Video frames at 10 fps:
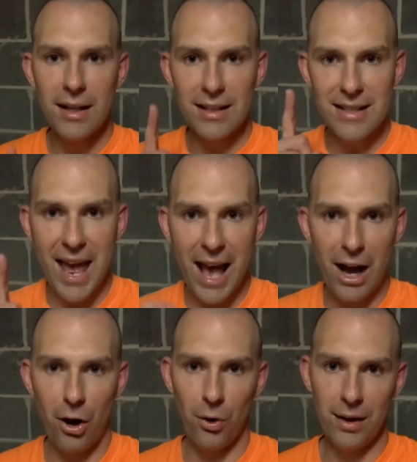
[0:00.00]

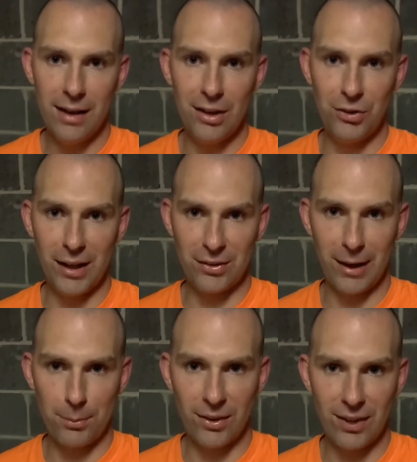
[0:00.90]
Now is the
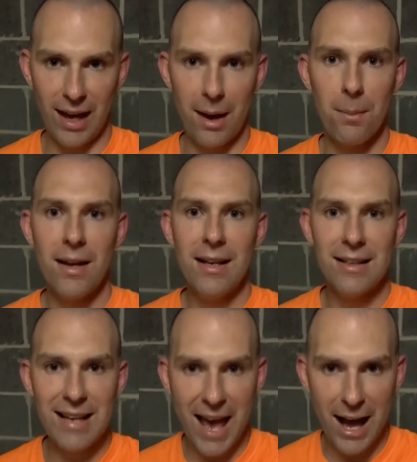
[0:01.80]
accepted time.
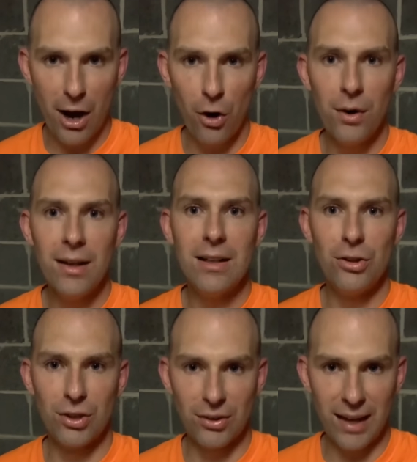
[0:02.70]
Now is
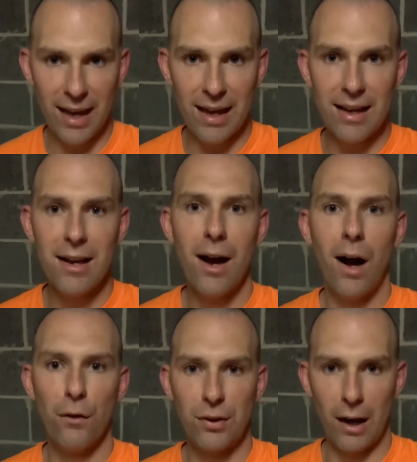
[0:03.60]
the day
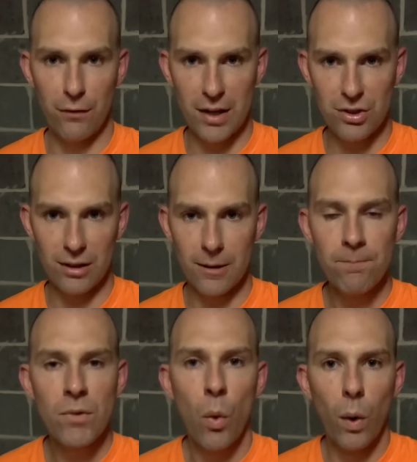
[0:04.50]
of salvation.
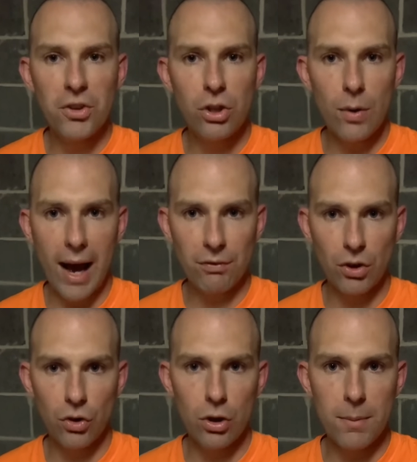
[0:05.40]
What do you have to
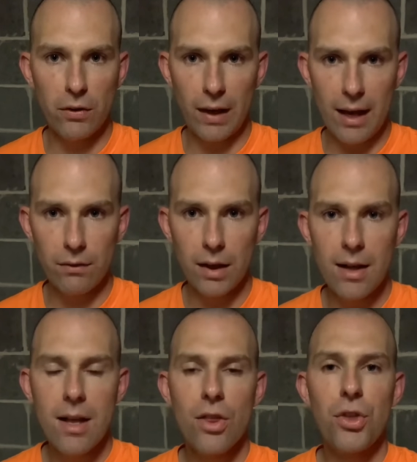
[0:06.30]
do to be saved?
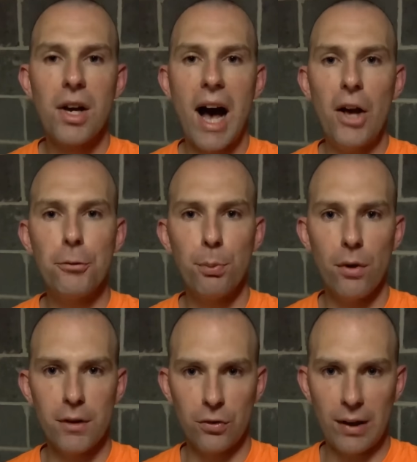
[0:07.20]
The gospel
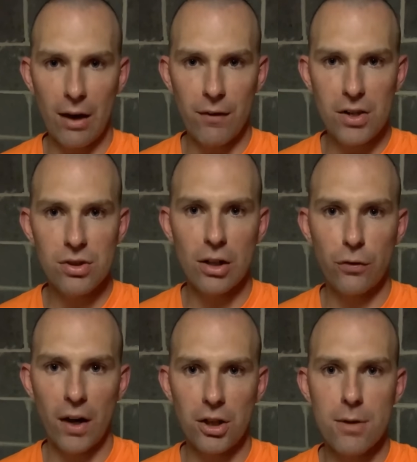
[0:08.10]
of your salvation is
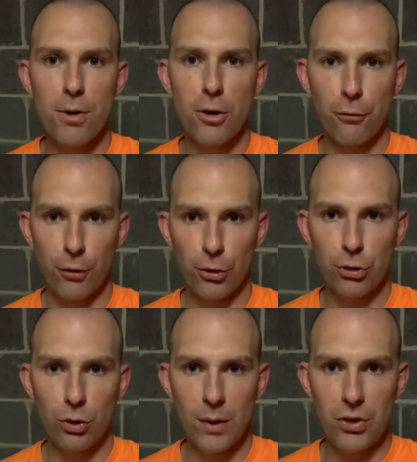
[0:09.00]
found in the book of 1
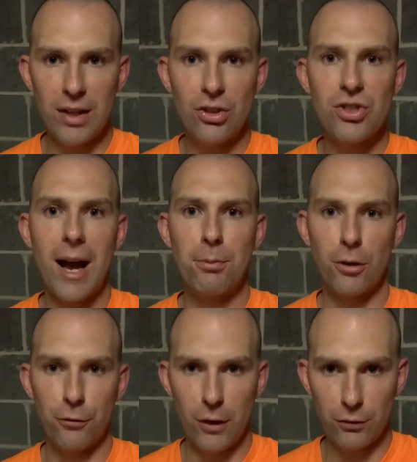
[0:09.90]
Corinthians chapter
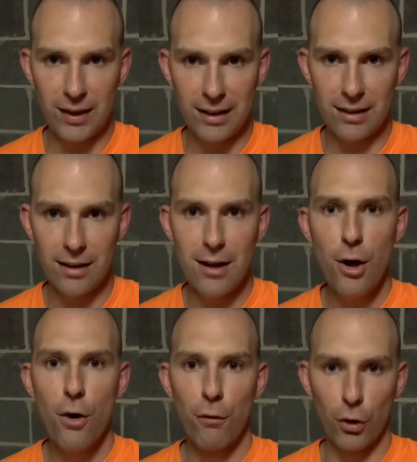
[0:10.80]
15,
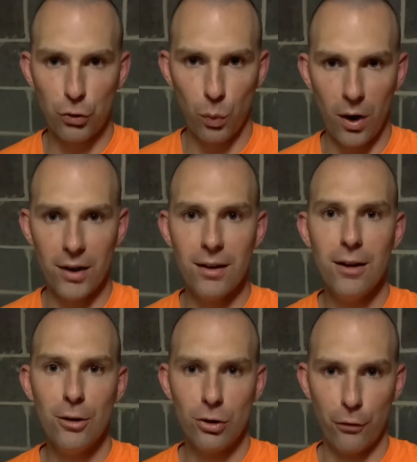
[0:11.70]
verse 1
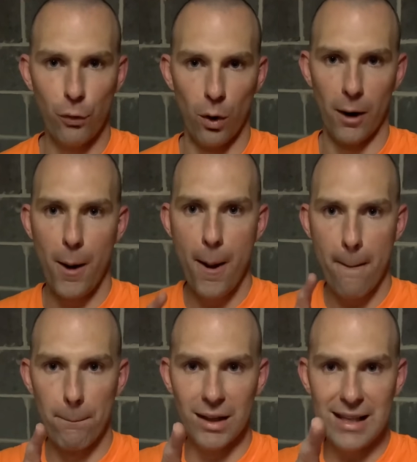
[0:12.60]
to 4.
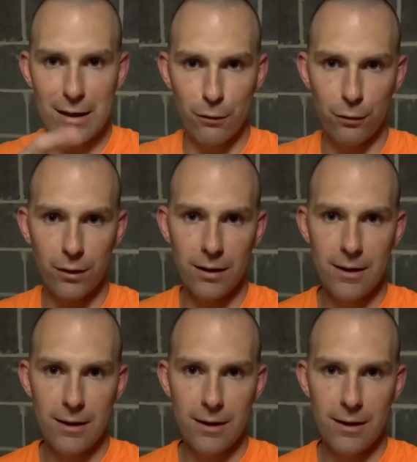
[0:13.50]
Believe.